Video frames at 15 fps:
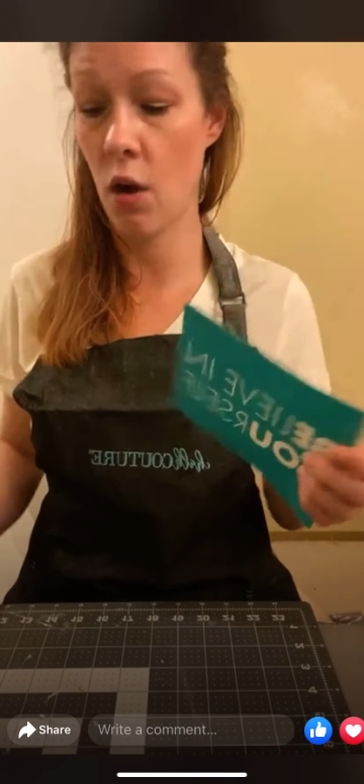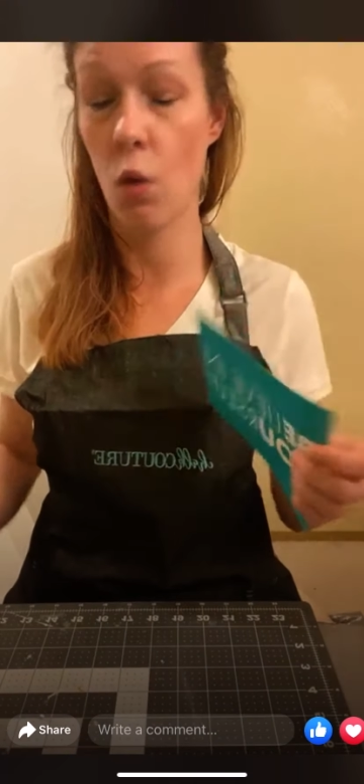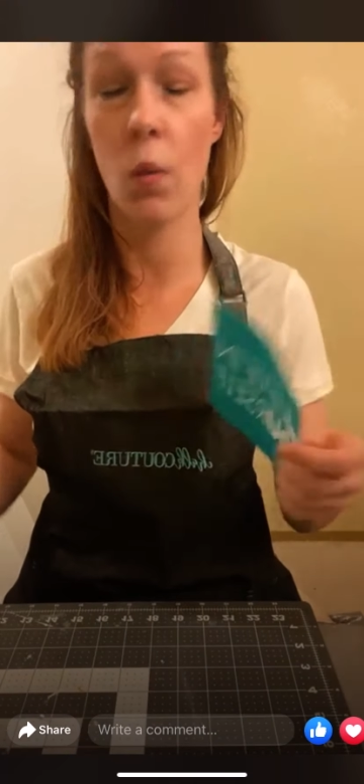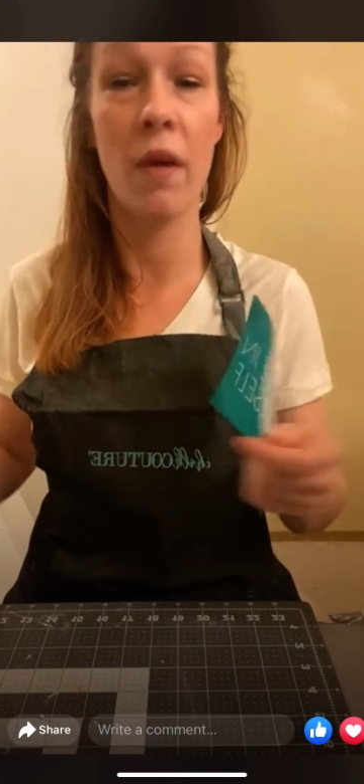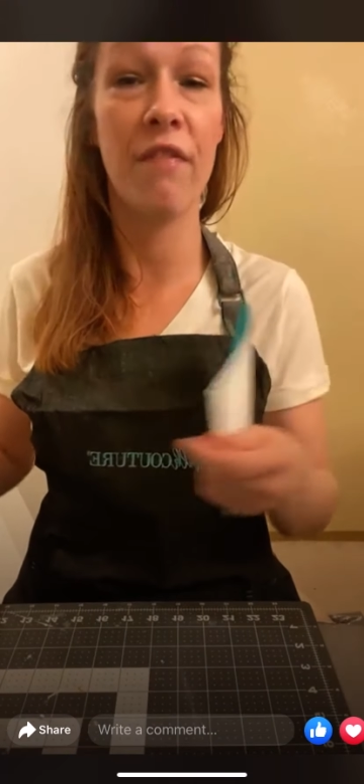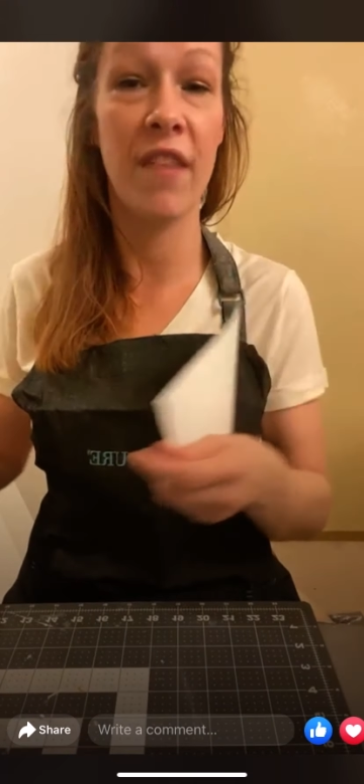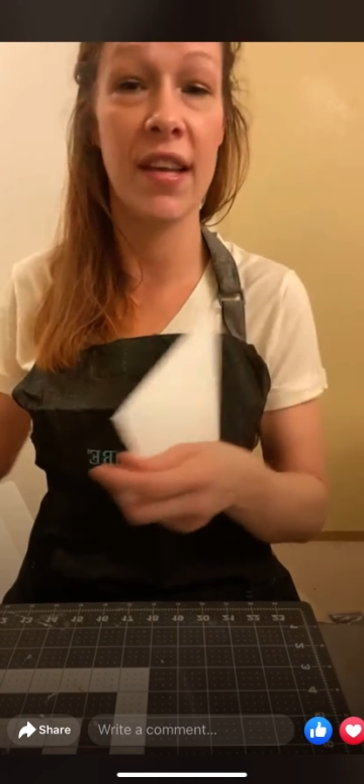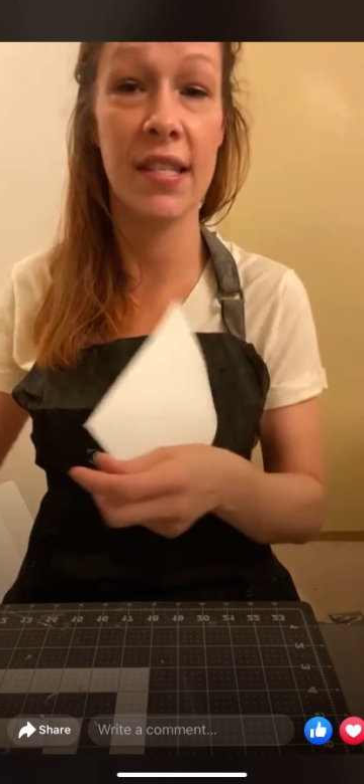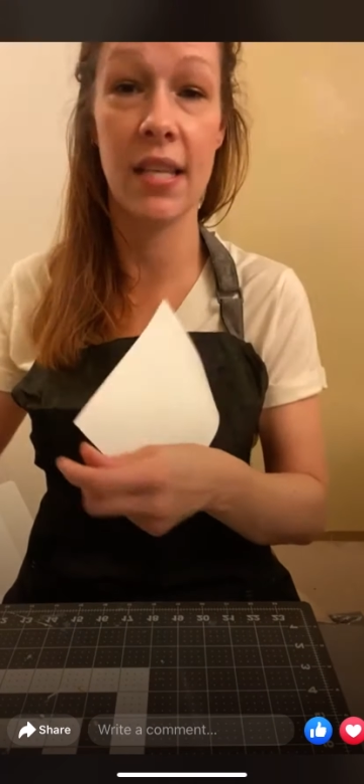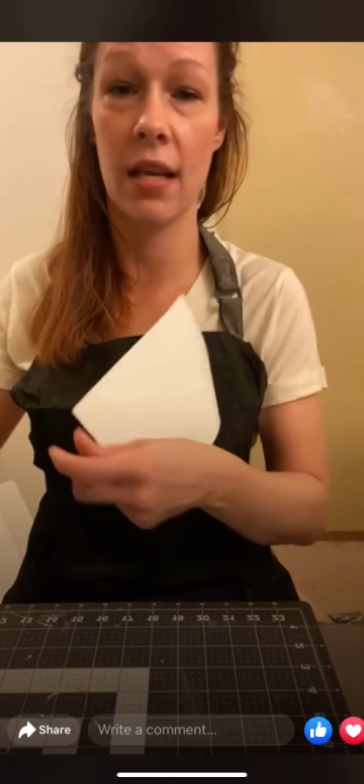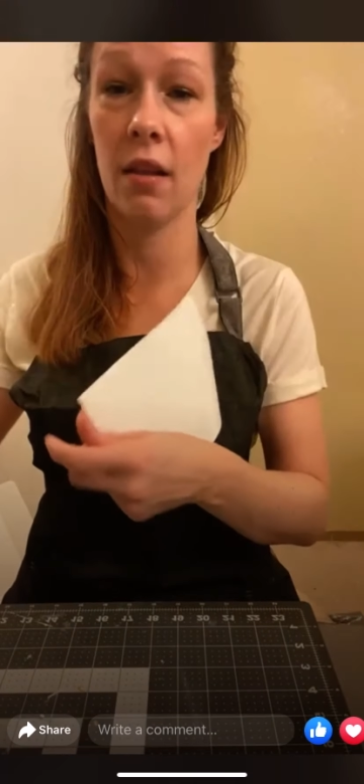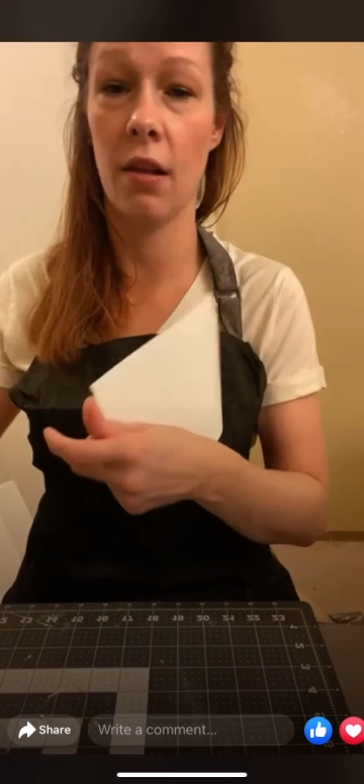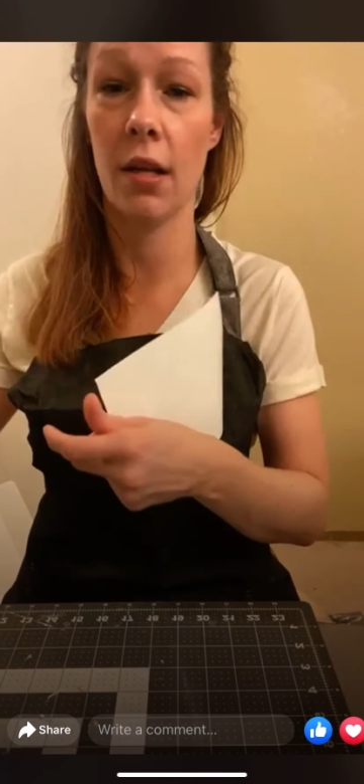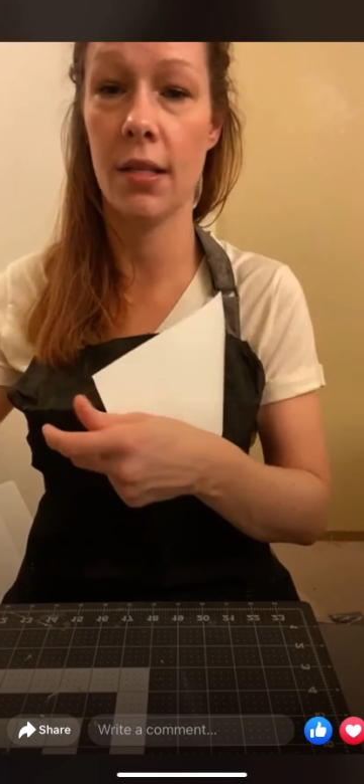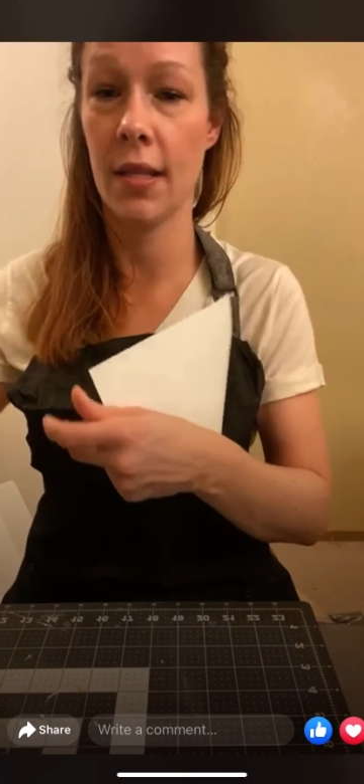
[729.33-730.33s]
or what fuzzing
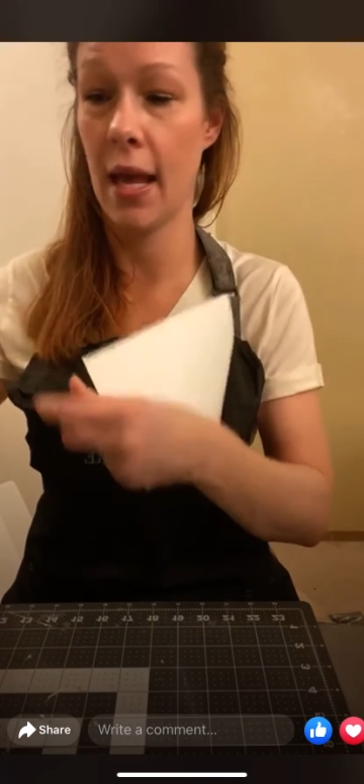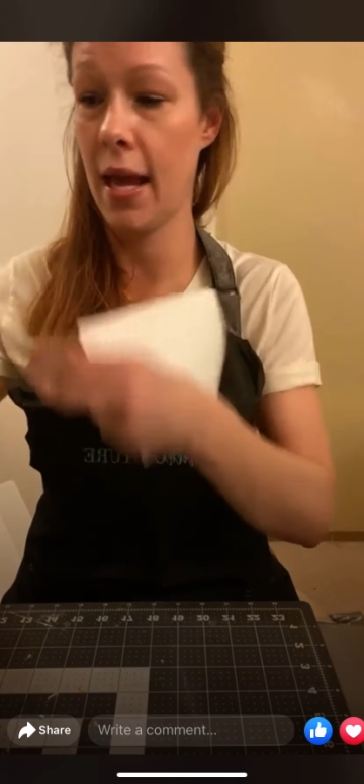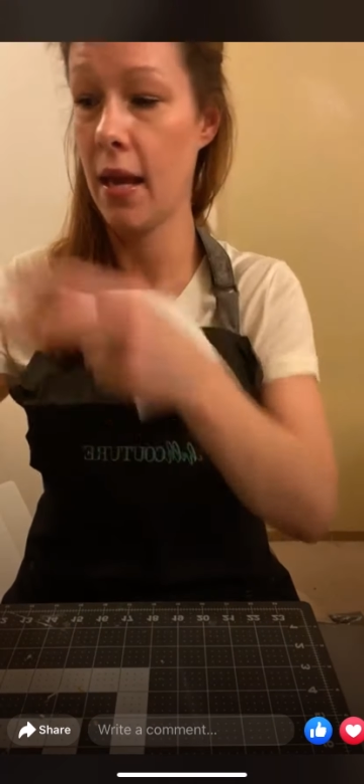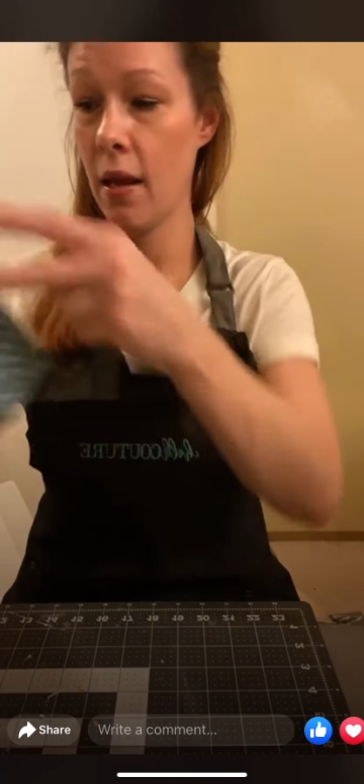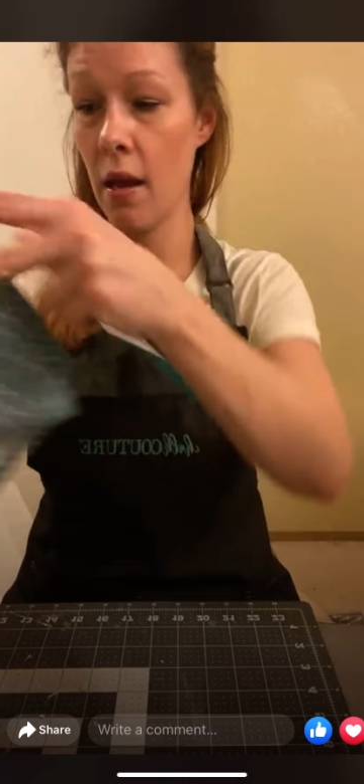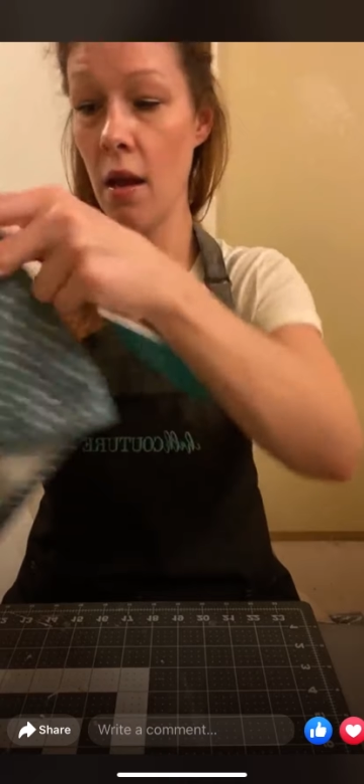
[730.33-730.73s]
looks like.